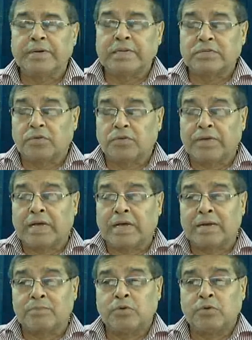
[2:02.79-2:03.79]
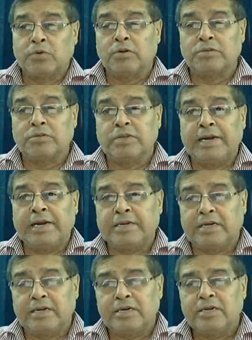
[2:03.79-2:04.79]
case of a harmonic
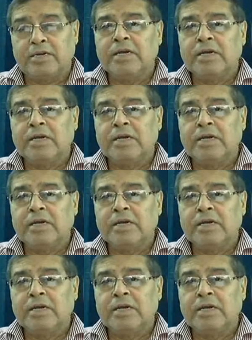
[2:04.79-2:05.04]
oscillator,